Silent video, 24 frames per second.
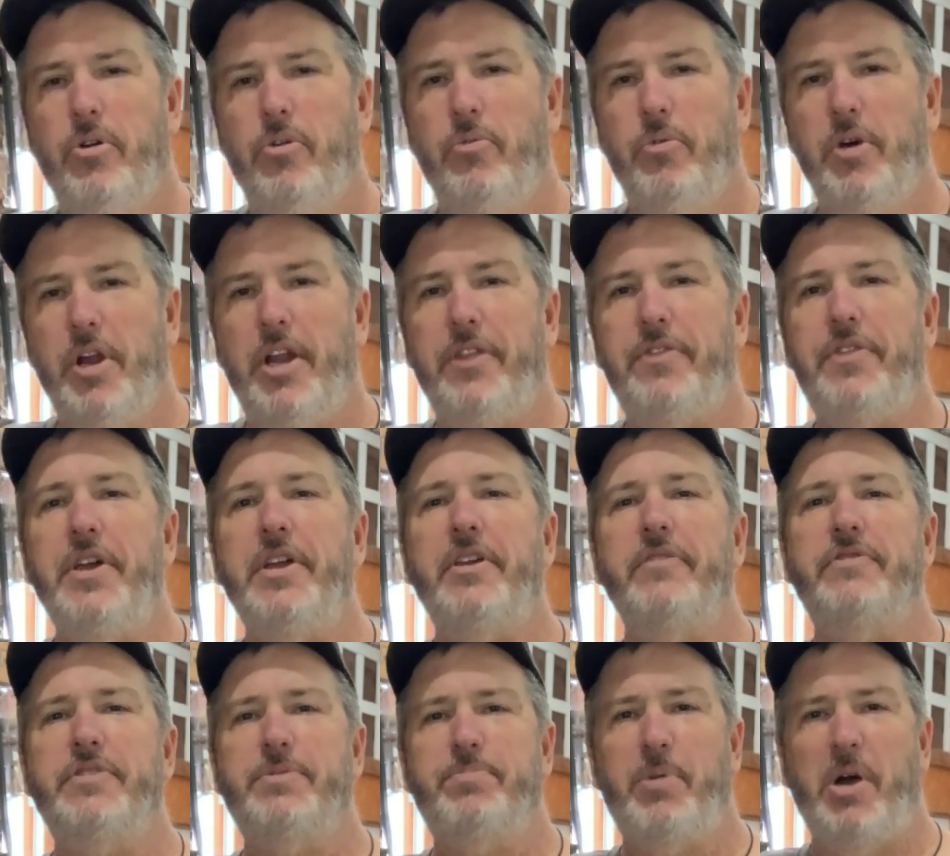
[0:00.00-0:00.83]
When I think
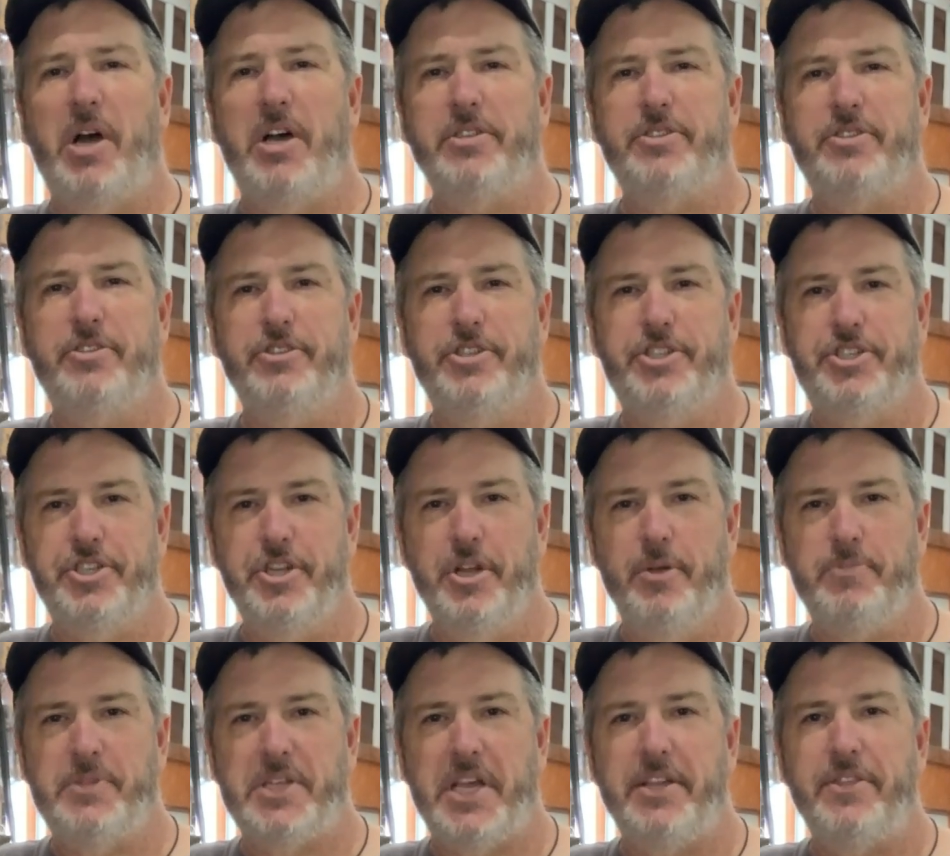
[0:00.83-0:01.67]
of
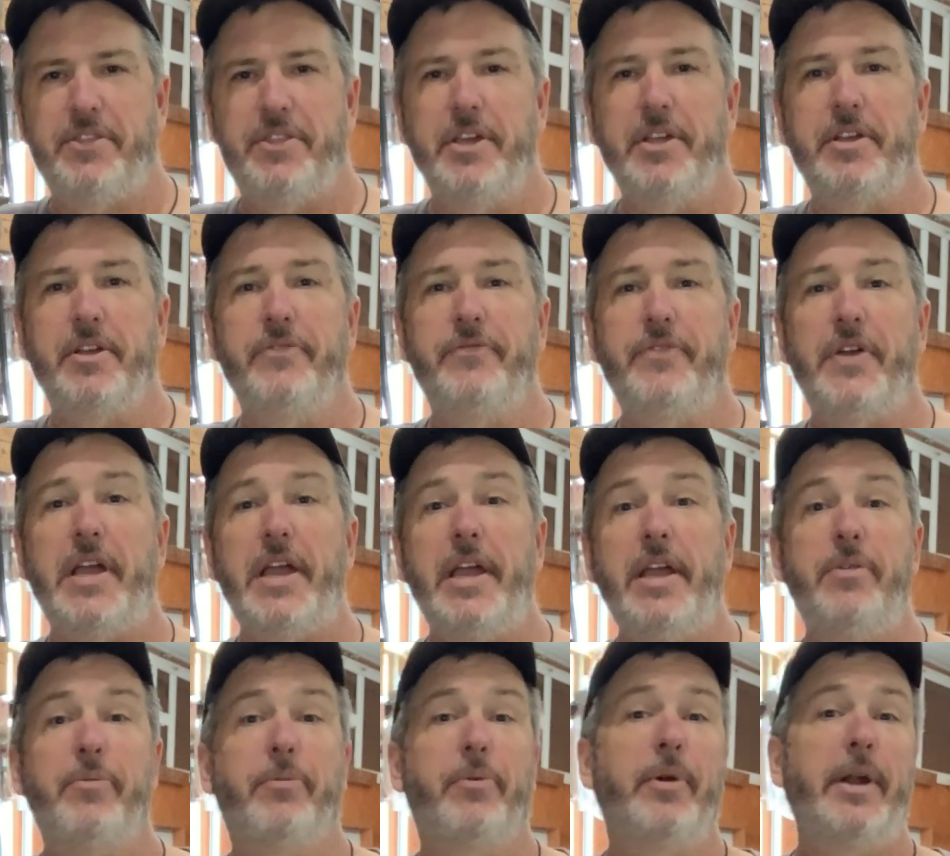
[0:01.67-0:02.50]
sponsorships, I think of
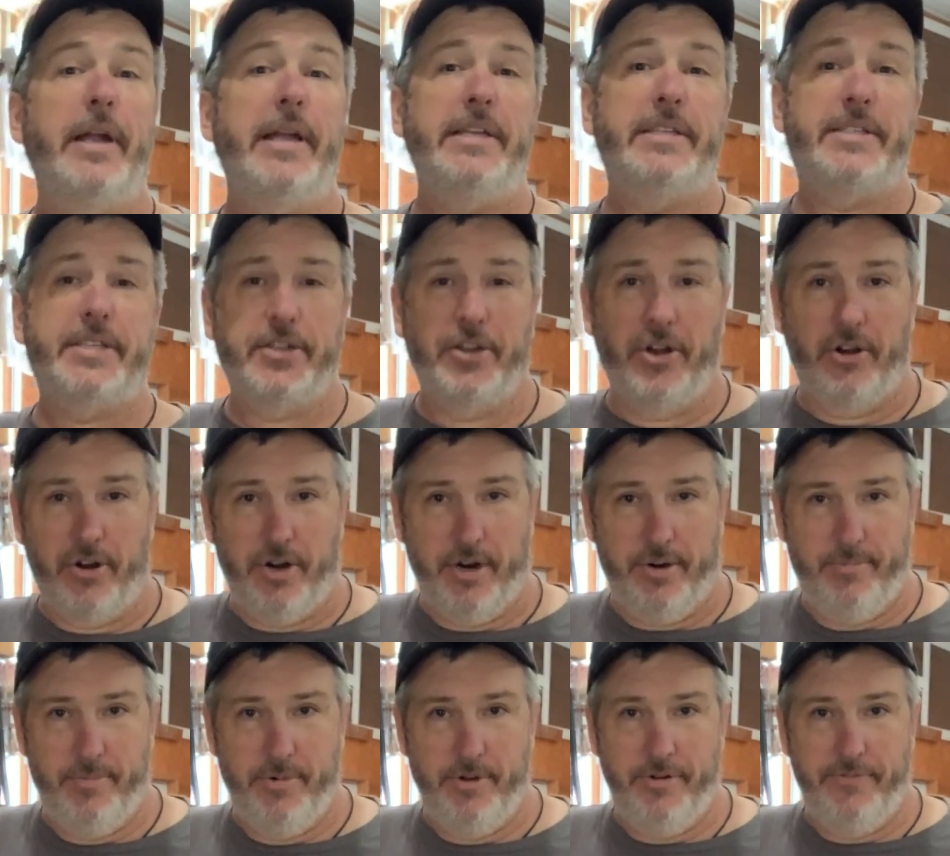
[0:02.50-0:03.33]
a race
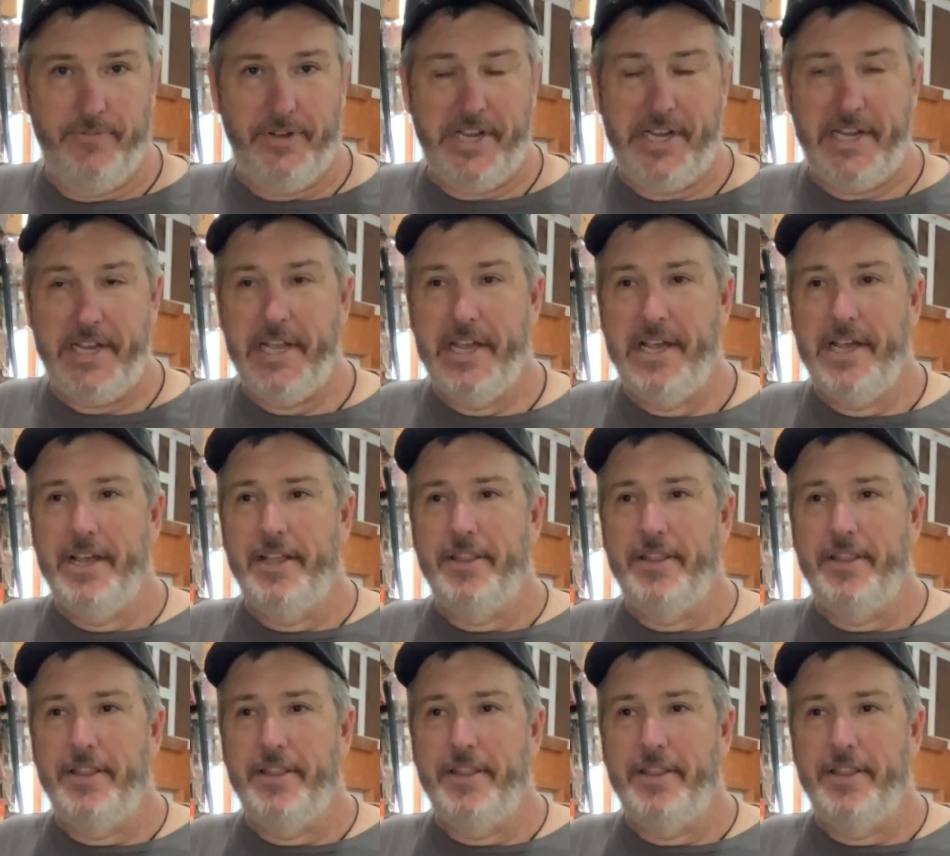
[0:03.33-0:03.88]
car movie